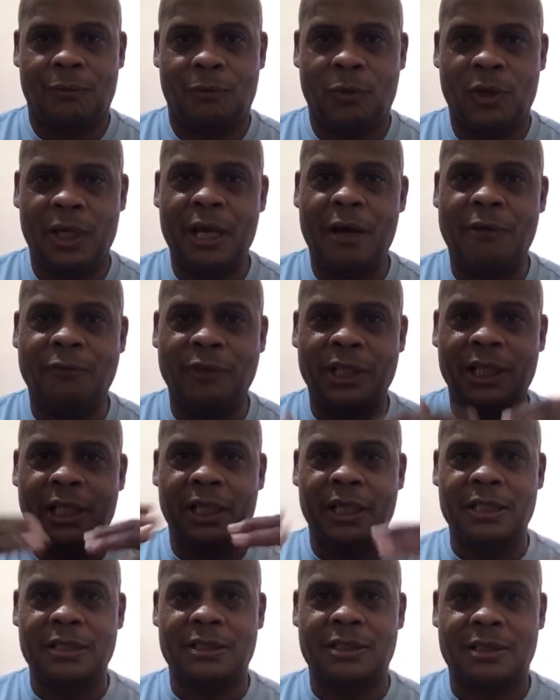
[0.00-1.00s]
whatever it
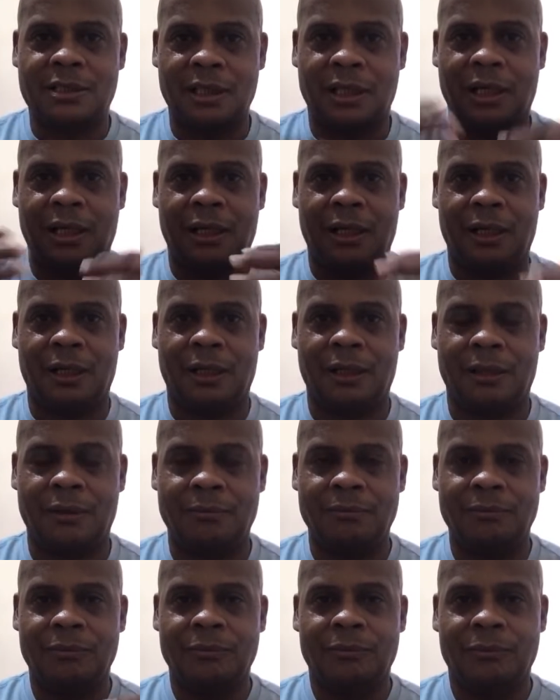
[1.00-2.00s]
is
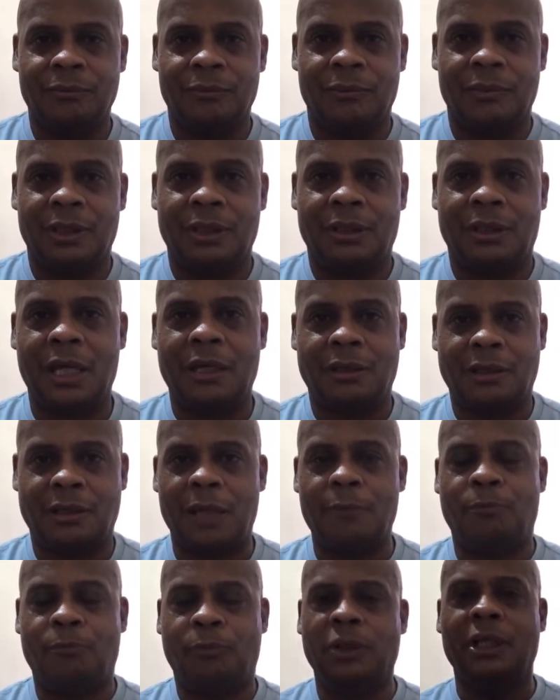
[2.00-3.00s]
that
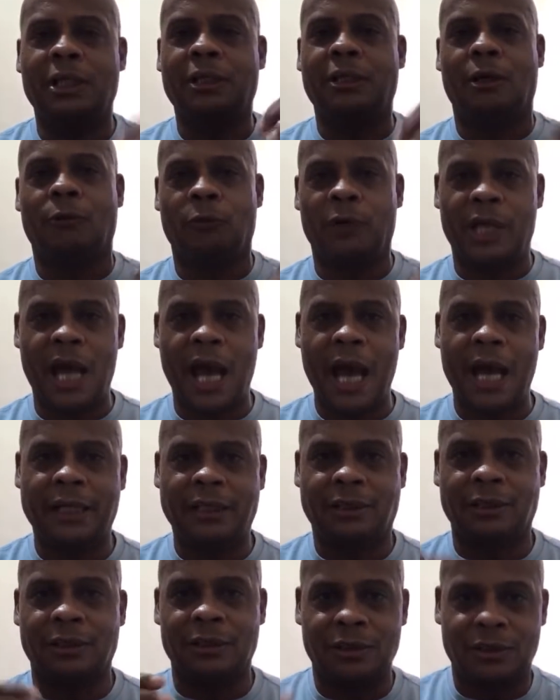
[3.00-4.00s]
they put in the
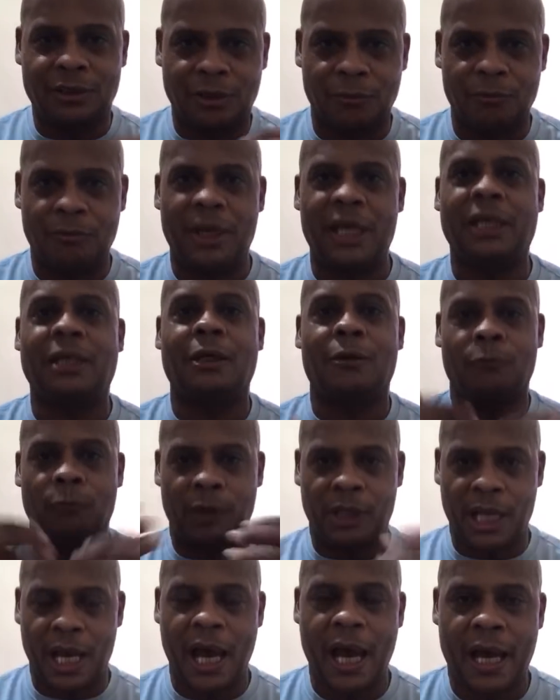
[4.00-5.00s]
reactors to make it
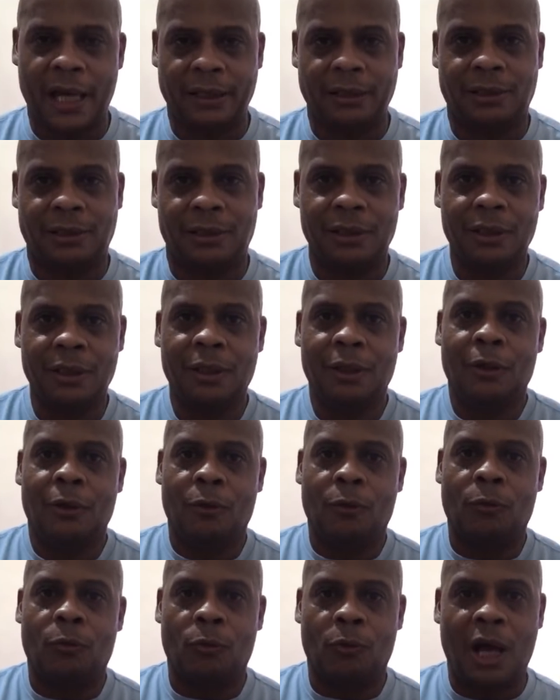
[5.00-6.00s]
react.
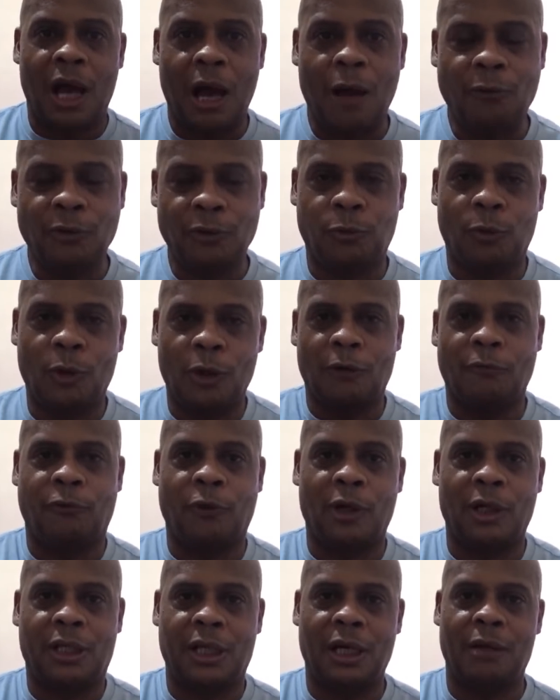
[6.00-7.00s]
I was working
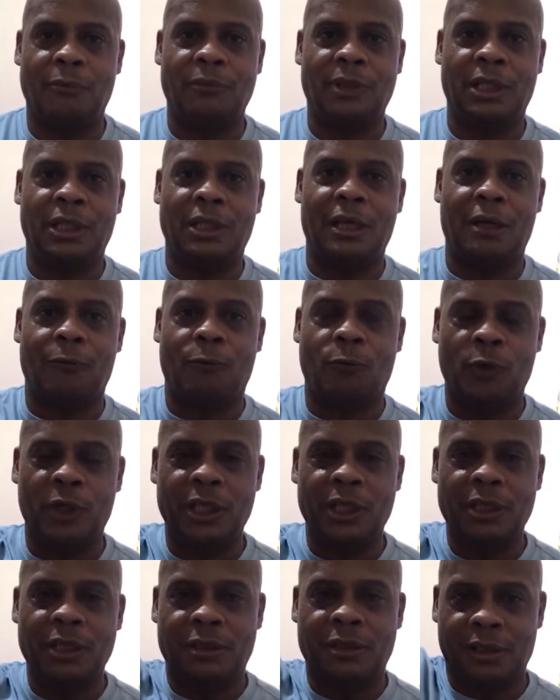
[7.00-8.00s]
for a company that
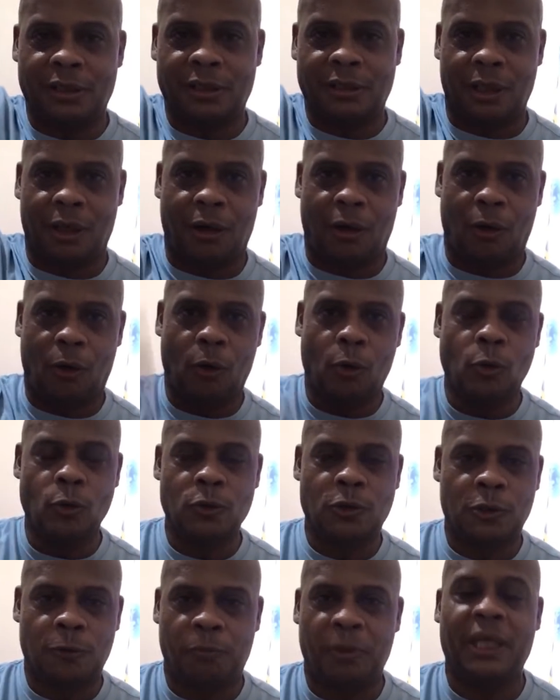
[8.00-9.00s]
we took the
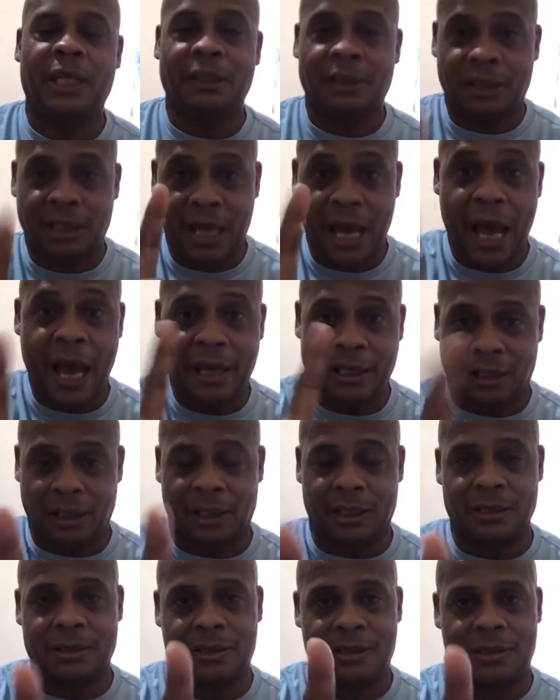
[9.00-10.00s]
old spent
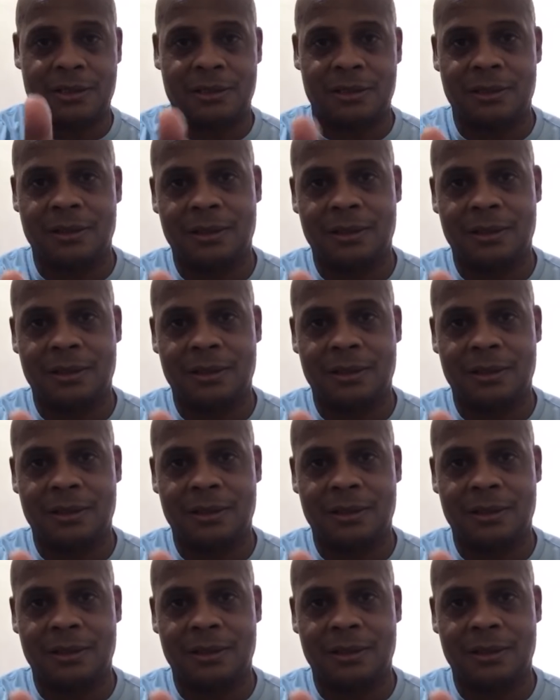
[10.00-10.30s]
catalyst.